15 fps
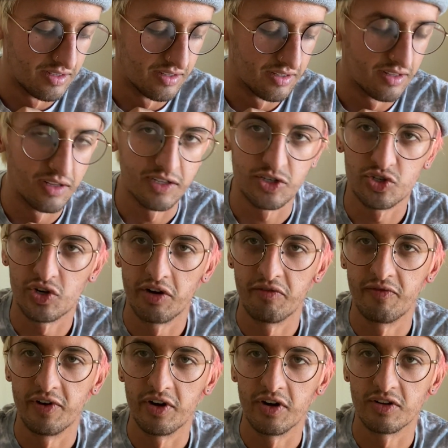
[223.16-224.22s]
let's try and
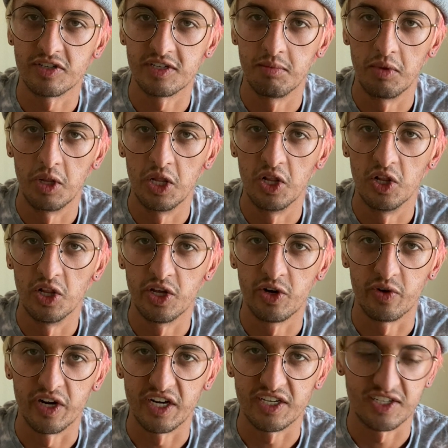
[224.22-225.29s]
figure out some
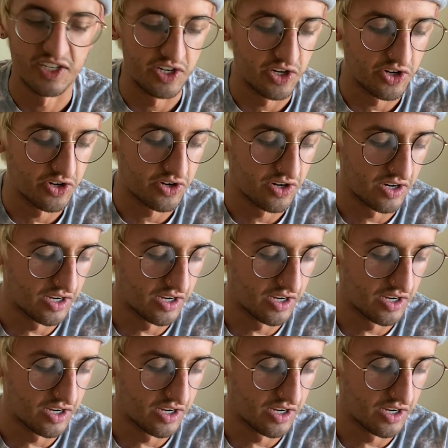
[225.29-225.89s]
lyrics here.